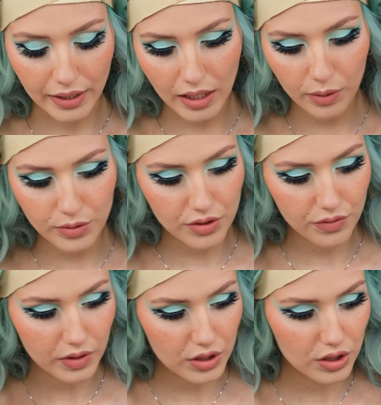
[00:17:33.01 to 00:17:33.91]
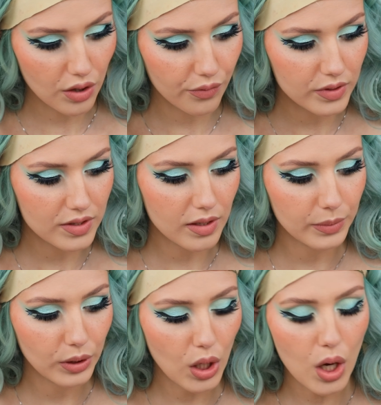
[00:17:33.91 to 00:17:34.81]
And now we just finish it off with some
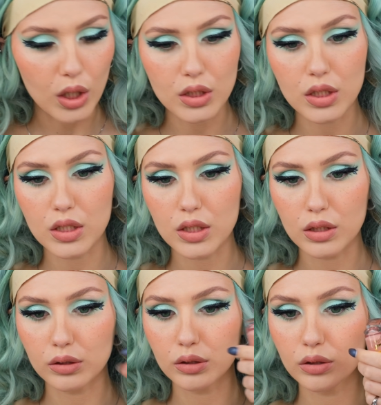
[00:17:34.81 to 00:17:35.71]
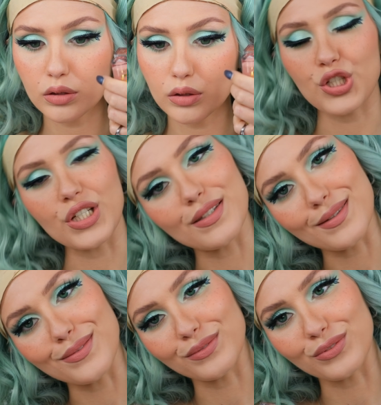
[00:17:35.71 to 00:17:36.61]
gloss. So, she's
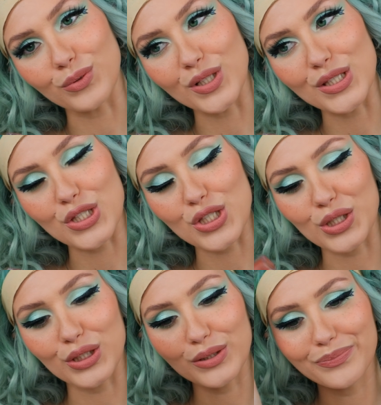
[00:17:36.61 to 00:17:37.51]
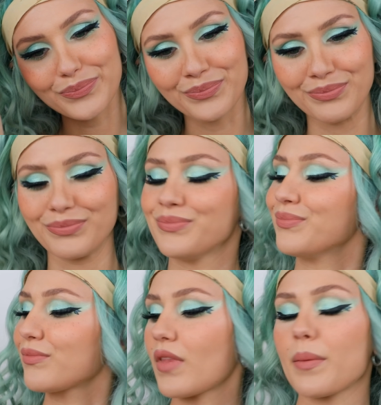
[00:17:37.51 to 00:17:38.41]
an influencer
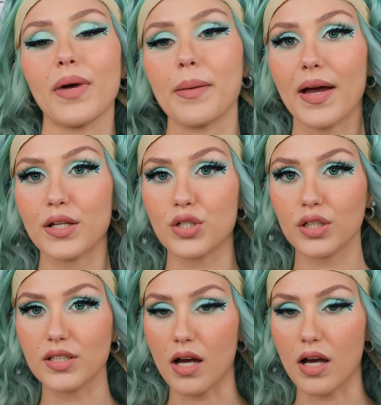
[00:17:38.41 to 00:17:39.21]
by Patrick